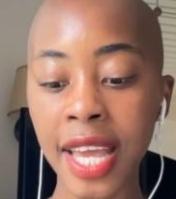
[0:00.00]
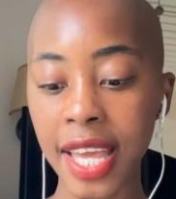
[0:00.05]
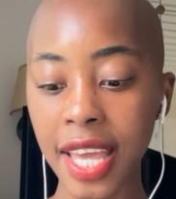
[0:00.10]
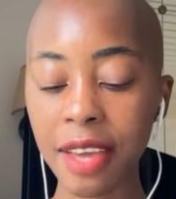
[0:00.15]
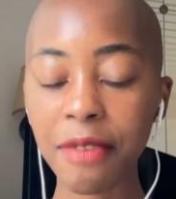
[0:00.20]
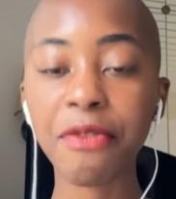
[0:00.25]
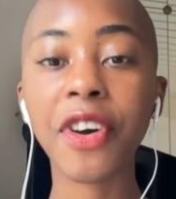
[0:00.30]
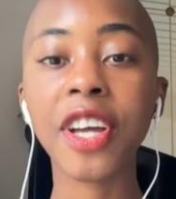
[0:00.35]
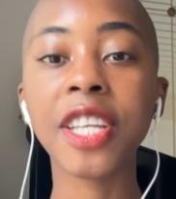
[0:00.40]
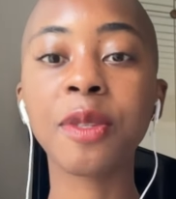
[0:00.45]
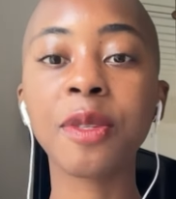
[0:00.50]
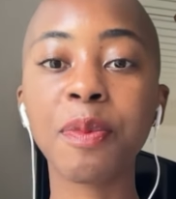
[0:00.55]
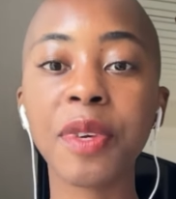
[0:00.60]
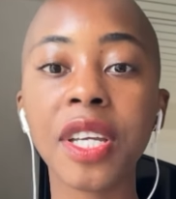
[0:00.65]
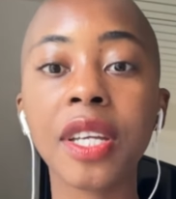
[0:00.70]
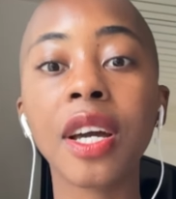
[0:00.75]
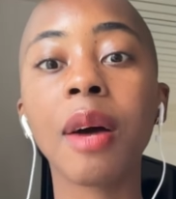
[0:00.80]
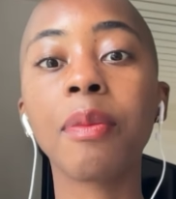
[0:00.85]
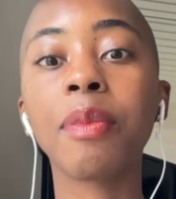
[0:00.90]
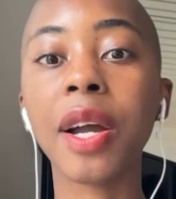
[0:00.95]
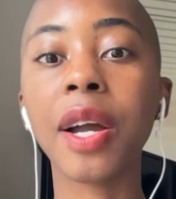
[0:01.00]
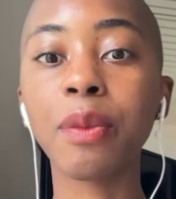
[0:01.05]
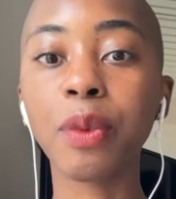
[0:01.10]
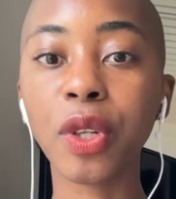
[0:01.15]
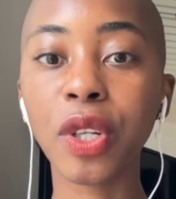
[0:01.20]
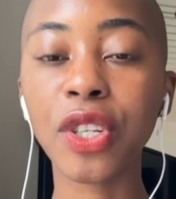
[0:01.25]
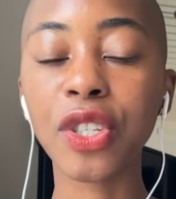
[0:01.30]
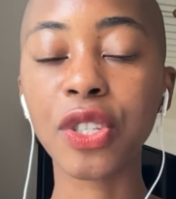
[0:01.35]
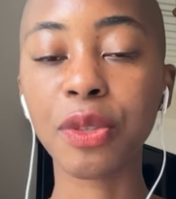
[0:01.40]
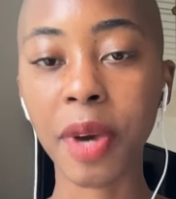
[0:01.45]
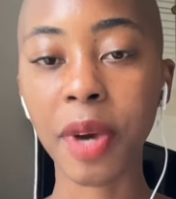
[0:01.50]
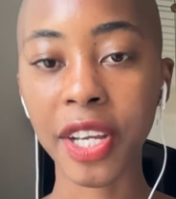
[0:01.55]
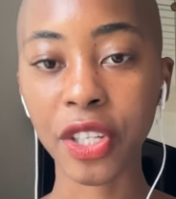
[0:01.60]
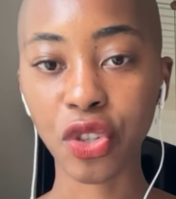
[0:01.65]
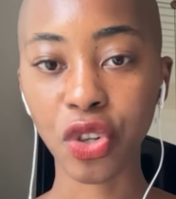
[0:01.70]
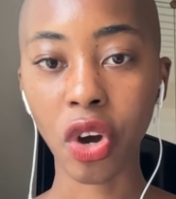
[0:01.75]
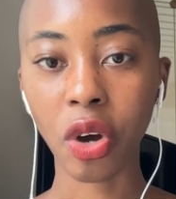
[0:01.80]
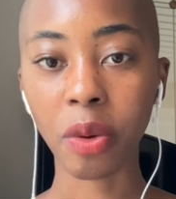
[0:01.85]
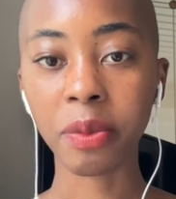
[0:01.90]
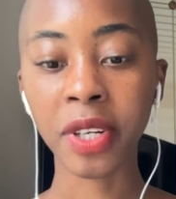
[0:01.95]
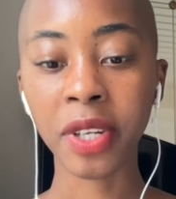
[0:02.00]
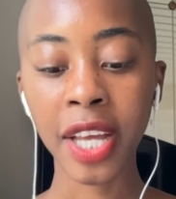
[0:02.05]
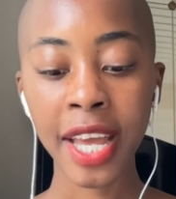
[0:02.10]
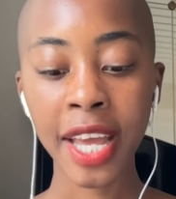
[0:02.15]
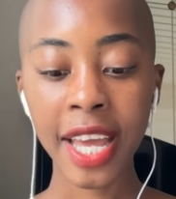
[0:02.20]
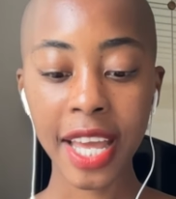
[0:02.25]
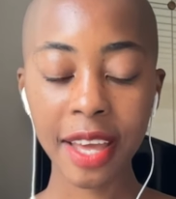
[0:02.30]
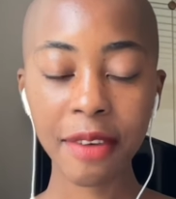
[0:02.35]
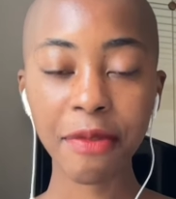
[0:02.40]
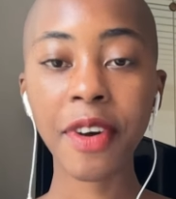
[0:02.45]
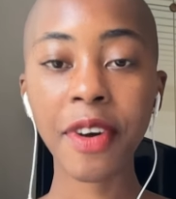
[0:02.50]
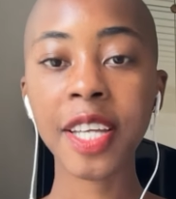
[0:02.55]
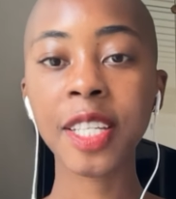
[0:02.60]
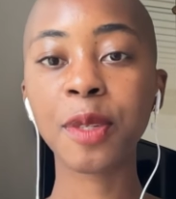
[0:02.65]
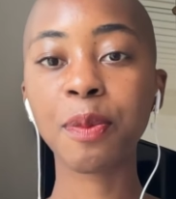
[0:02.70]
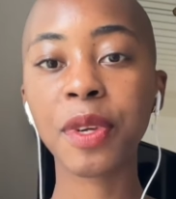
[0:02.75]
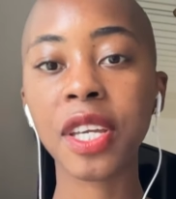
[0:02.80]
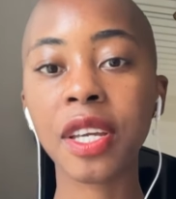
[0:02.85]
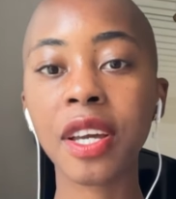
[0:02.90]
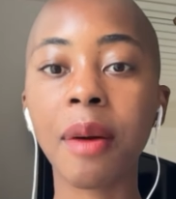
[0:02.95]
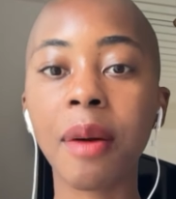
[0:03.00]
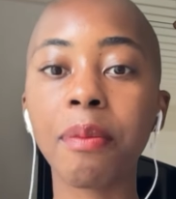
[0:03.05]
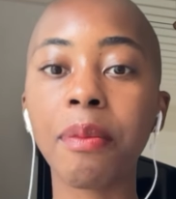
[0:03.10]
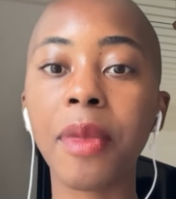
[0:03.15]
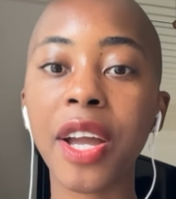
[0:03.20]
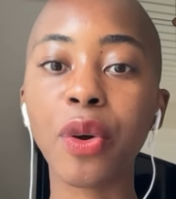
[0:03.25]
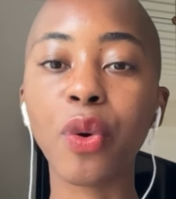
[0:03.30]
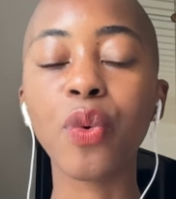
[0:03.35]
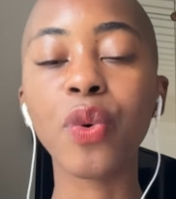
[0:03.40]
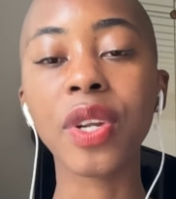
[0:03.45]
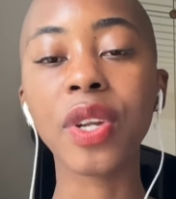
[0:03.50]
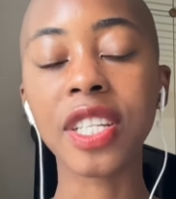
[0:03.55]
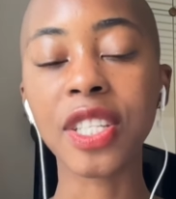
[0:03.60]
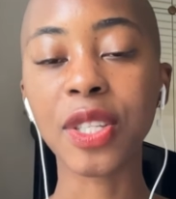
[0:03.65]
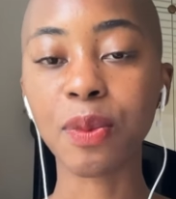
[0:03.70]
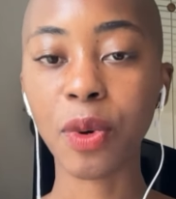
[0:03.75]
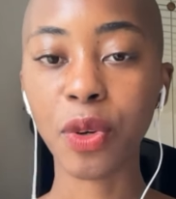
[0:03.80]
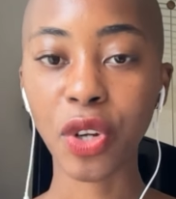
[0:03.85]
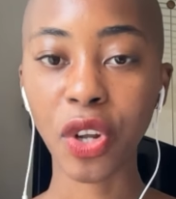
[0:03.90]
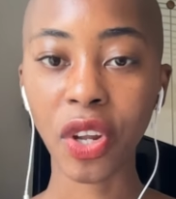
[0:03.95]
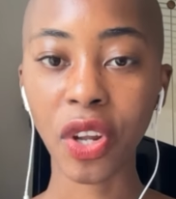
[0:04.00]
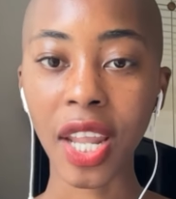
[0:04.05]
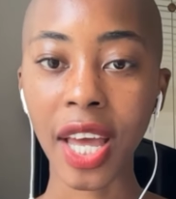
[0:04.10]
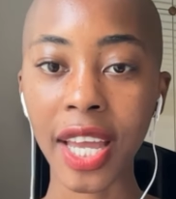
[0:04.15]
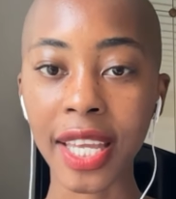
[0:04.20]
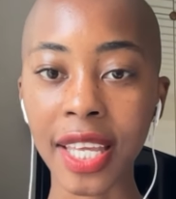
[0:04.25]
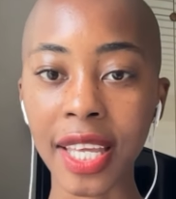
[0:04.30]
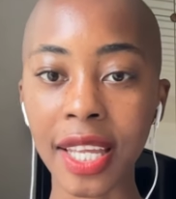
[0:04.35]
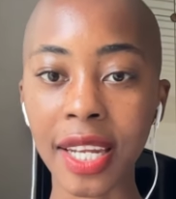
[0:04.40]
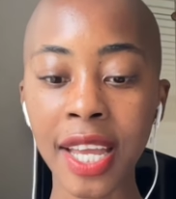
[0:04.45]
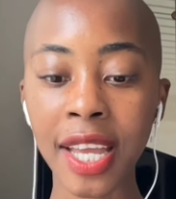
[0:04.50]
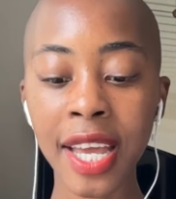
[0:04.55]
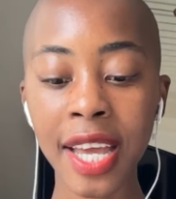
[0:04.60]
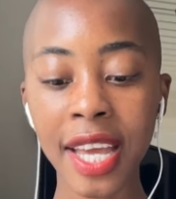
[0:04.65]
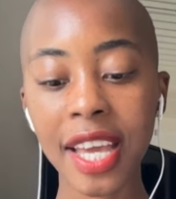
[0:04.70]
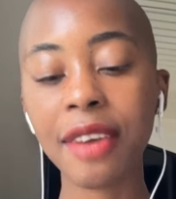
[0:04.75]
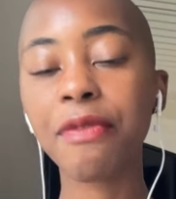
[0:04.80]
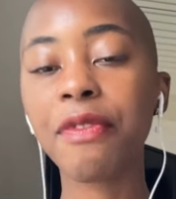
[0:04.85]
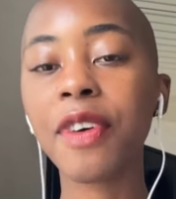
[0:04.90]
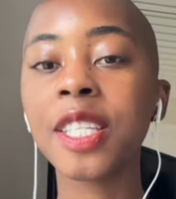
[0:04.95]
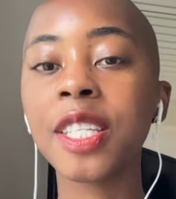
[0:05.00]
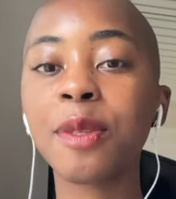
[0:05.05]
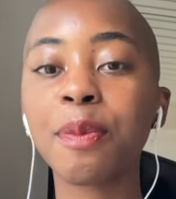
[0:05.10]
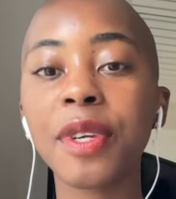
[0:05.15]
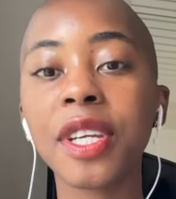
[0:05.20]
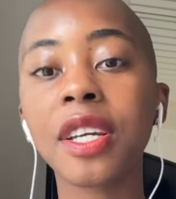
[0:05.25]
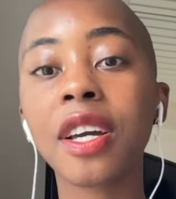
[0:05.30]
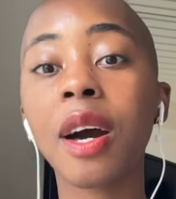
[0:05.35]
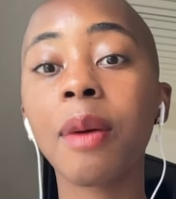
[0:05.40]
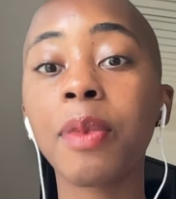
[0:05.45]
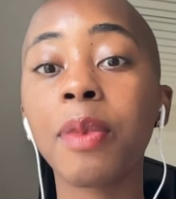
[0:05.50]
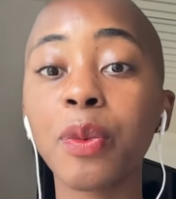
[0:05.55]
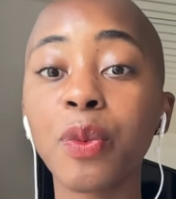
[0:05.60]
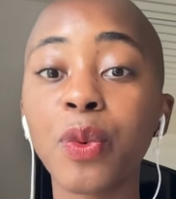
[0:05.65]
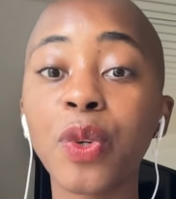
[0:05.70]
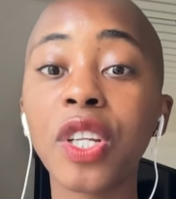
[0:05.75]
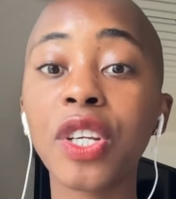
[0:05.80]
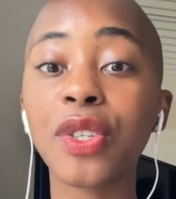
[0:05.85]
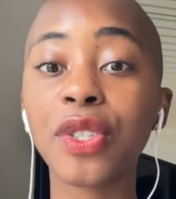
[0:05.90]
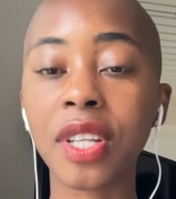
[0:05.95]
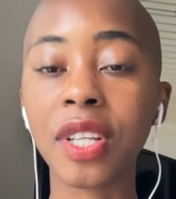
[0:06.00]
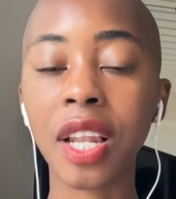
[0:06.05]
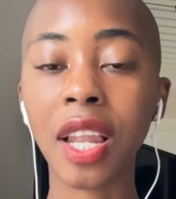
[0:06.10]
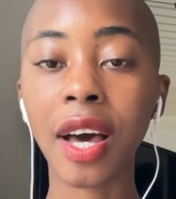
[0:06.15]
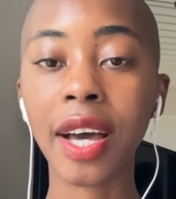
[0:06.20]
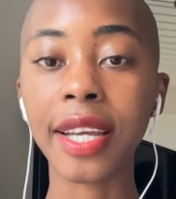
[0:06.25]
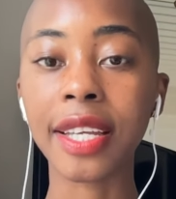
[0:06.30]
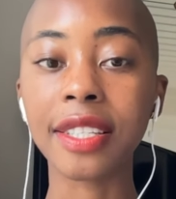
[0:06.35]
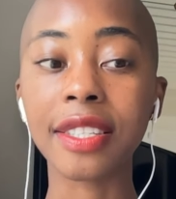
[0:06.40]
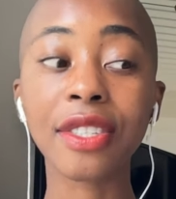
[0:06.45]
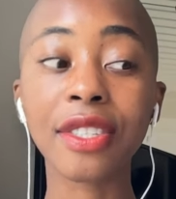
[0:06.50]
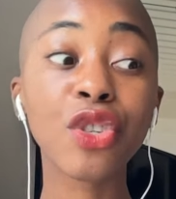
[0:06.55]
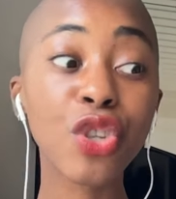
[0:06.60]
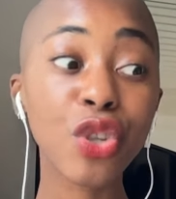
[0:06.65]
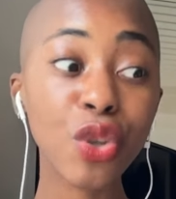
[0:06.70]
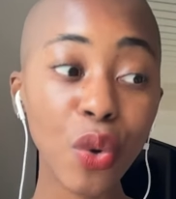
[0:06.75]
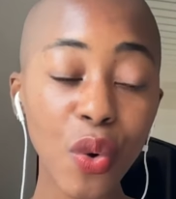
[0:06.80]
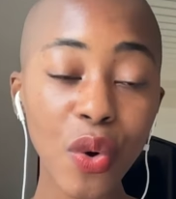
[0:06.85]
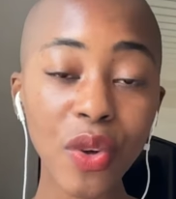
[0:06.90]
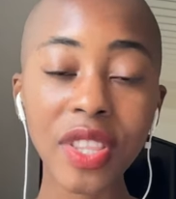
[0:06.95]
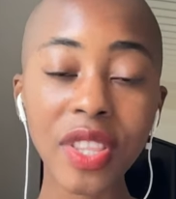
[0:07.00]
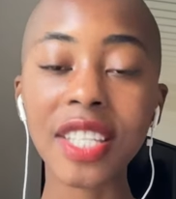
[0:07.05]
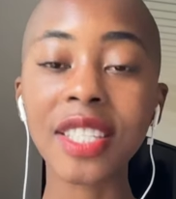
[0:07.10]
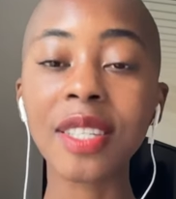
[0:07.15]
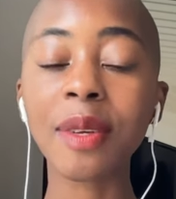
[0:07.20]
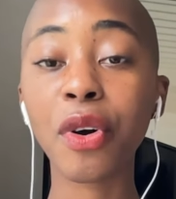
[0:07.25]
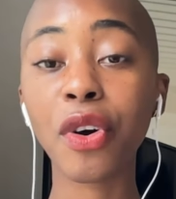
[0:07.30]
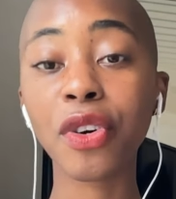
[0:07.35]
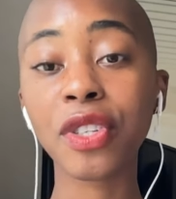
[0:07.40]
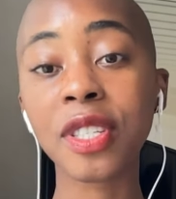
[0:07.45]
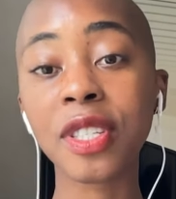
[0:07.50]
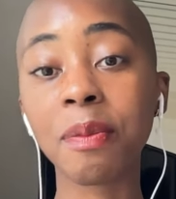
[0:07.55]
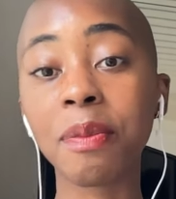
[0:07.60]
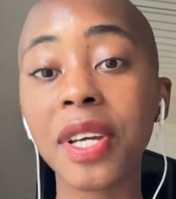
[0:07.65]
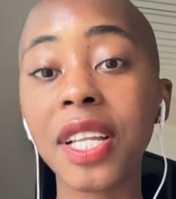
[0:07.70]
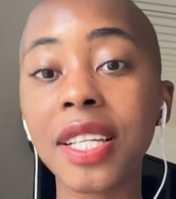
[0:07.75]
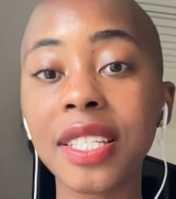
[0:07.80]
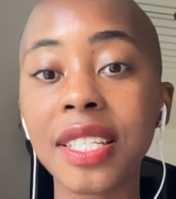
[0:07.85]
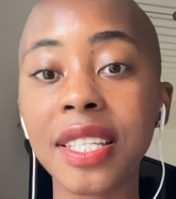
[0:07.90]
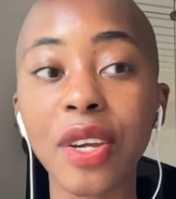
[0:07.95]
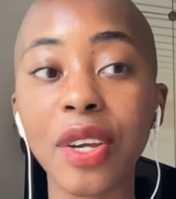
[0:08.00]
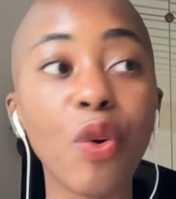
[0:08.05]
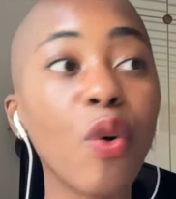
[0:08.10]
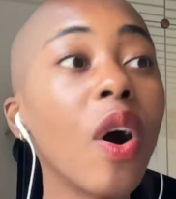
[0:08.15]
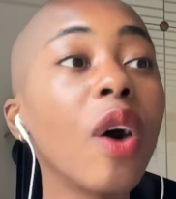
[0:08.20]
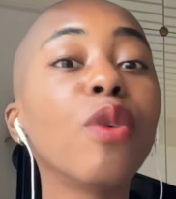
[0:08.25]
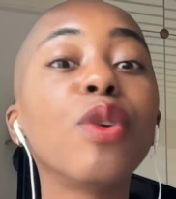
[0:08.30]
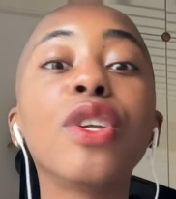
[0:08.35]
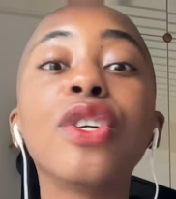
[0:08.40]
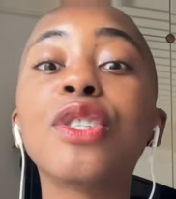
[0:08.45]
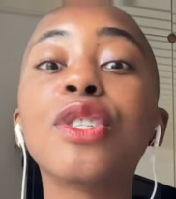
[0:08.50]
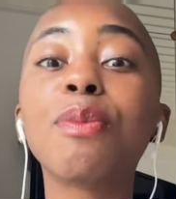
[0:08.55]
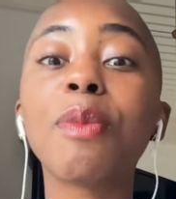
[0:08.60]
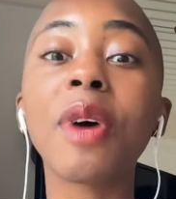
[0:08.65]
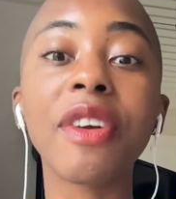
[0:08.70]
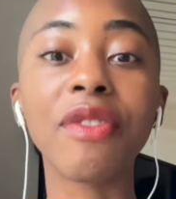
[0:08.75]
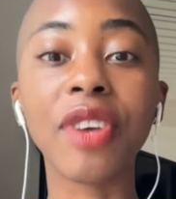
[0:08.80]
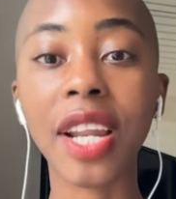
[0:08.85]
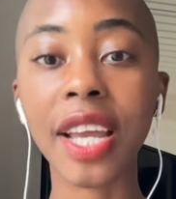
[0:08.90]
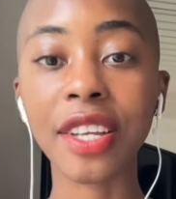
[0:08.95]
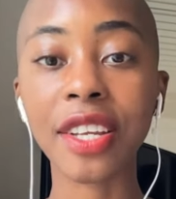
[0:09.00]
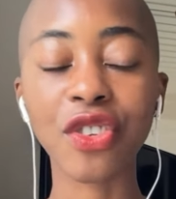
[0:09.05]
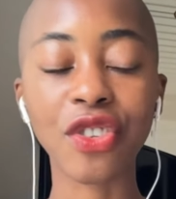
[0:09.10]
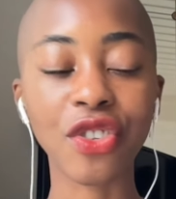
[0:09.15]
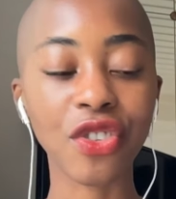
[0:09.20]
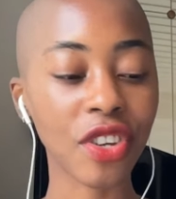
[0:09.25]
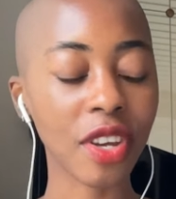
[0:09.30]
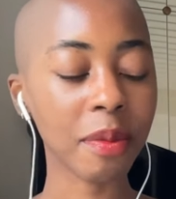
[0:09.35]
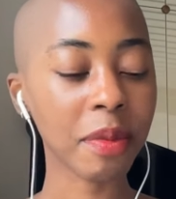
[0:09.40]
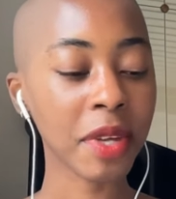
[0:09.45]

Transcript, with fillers: If I speak up, I will lose my job. If I speak up, my audience will not like it. If I speak up, I will lose clients. Sure, that's a possibility, or I'll lose my relationship.